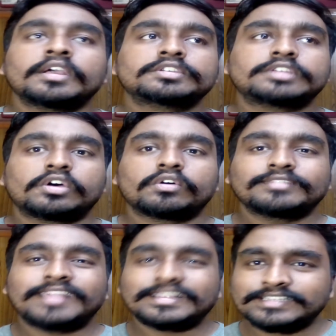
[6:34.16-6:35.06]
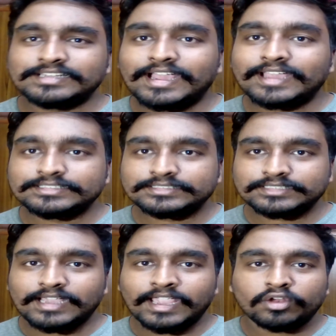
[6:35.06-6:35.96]
So that's it, guys.
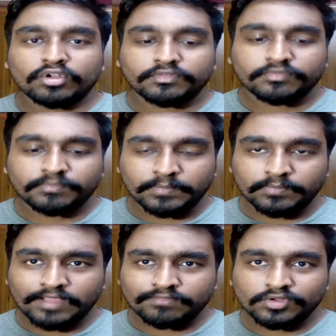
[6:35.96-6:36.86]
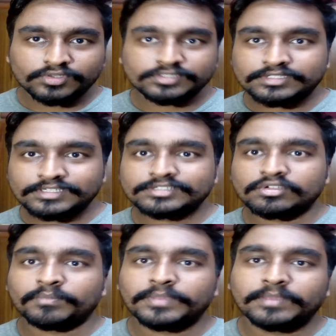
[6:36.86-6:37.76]
I don't know if people have noticed this
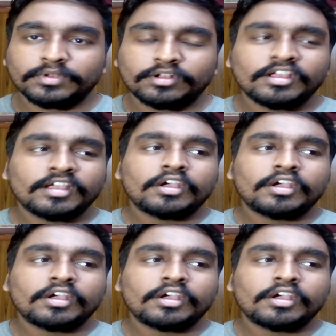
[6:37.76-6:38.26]
or people